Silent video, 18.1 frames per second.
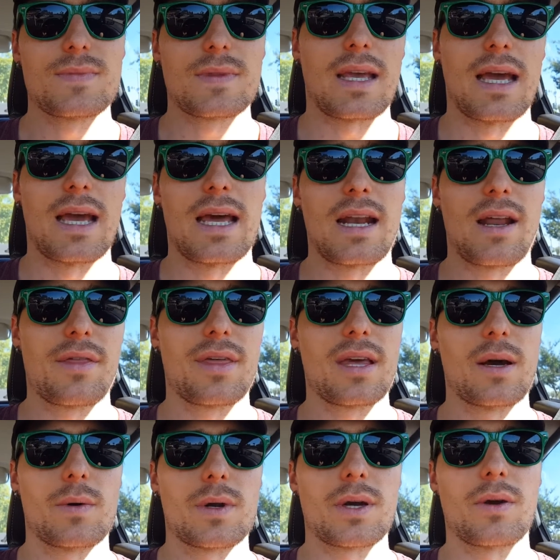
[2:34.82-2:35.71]
And I
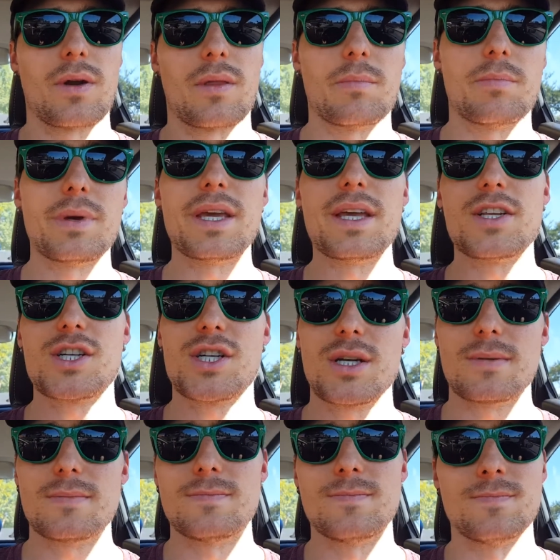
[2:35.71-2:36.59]
think I want to go to the
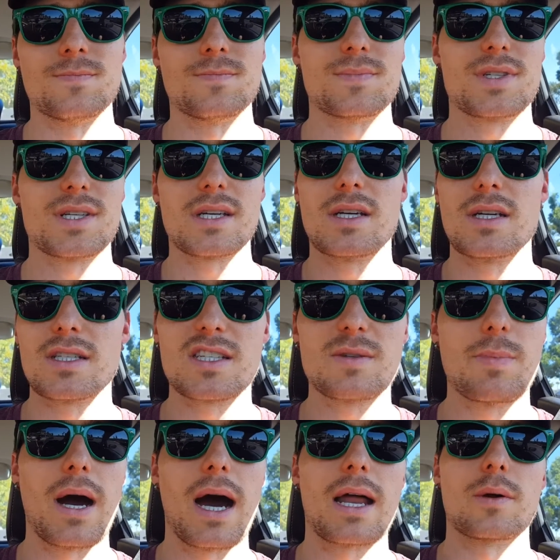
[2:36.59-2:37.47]
beach. It's a good
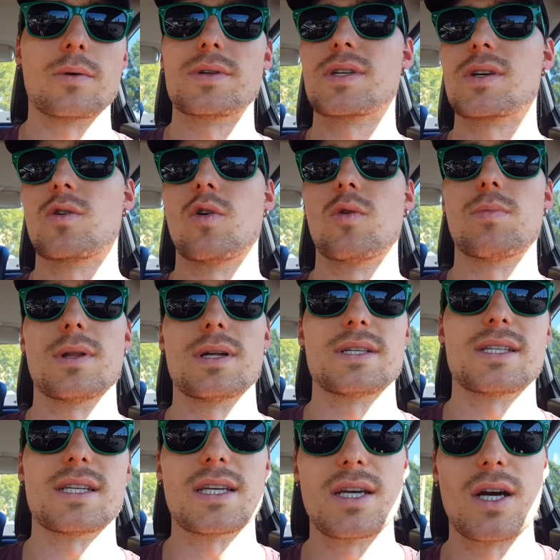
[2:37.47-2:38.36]
spot, always a cool
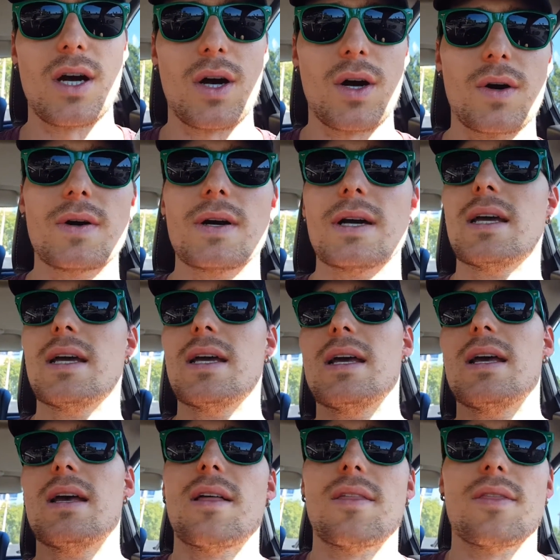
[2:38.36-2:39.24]
place to go.
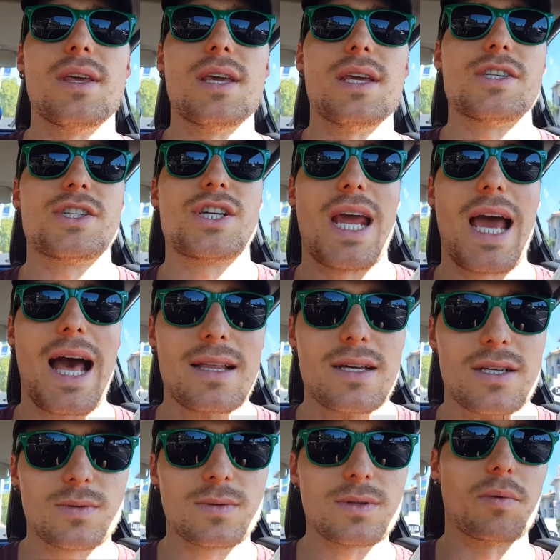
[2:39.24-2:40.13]
The
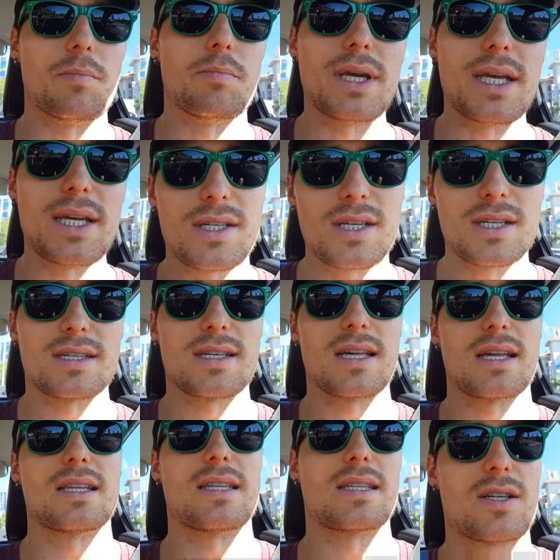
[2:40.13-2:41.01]
challenge with the beach is
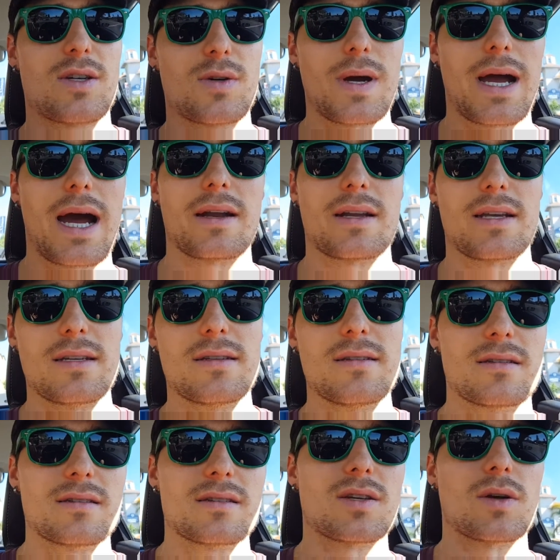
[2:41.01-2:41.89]
that it's
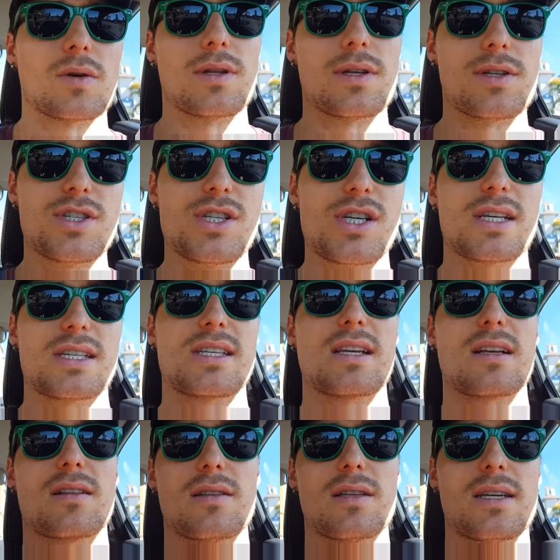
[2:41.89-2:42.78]
crowded, so
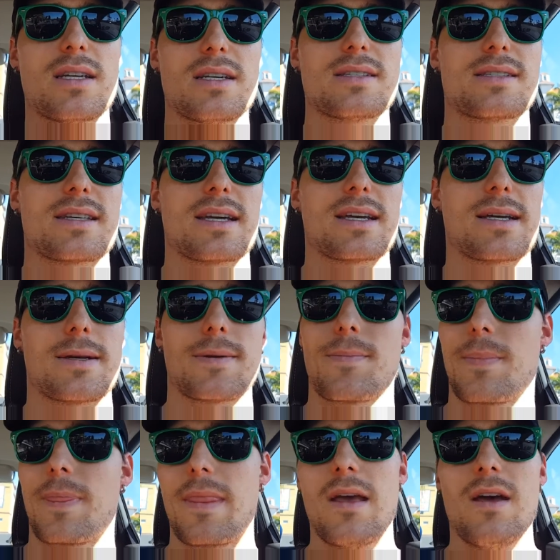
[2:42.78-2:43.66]
logistically it's like
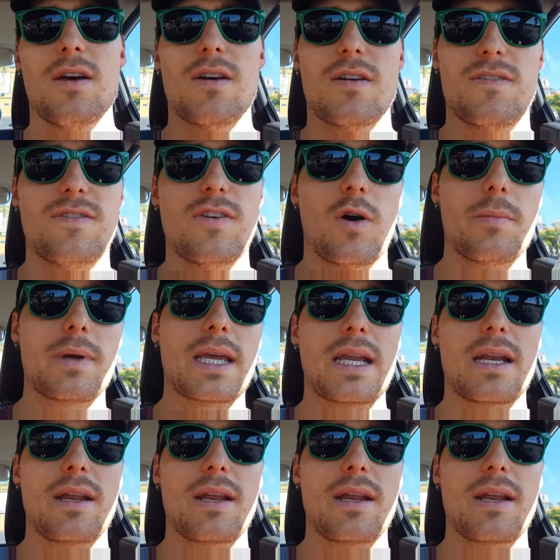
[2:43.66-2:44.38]
filming